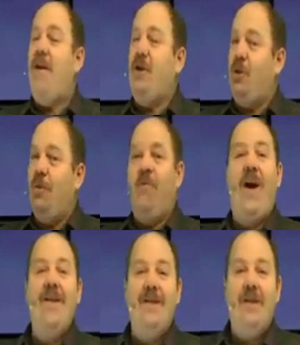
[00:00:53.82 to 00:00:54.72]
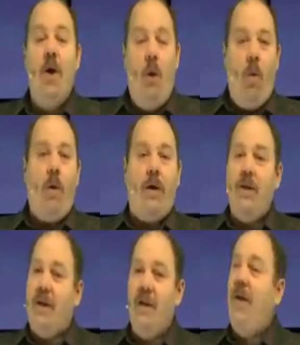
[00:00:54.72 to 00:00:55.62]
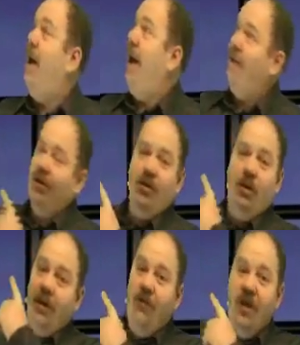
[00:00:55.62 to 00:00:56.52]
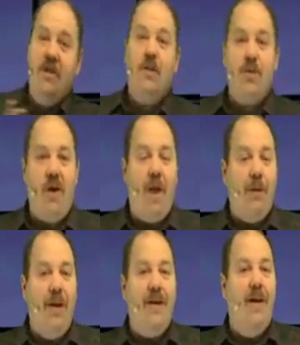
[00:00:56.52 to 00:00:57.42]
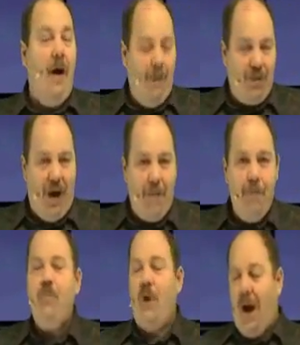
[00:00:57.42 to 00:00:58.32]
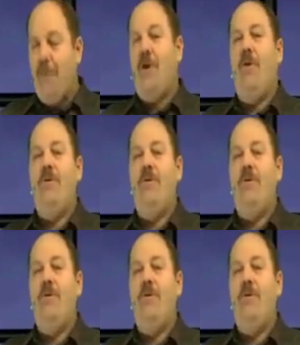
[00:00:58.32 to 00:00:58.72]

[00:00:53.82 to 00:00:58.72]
and you will find us, or click the ever so convenient subscribe link up top. I'm your